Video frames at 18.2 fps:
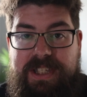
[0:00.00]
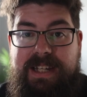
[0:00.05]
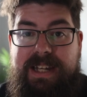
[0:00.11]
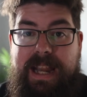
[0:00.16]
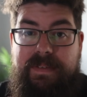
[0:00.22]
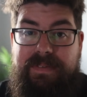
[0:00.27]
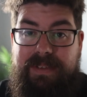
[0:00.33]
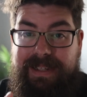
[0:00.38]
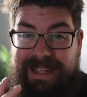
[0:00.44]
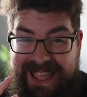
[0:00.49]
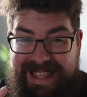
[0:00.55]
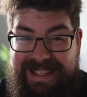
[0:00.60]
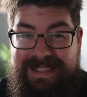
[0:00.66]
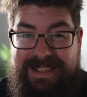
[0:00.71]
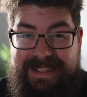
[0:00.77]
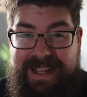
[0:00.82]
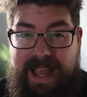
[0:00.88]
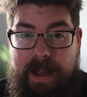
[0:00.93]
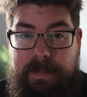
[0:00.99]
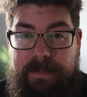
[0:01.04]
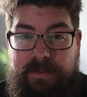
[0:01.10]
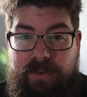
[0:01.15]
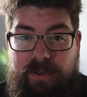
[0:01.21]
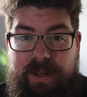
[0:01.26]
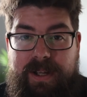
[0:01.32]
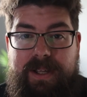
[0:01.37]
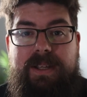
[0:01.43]
he didn't have the lens cap
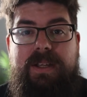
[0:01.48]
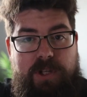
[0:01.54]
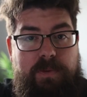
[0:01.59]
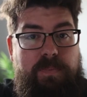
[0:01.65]
for it.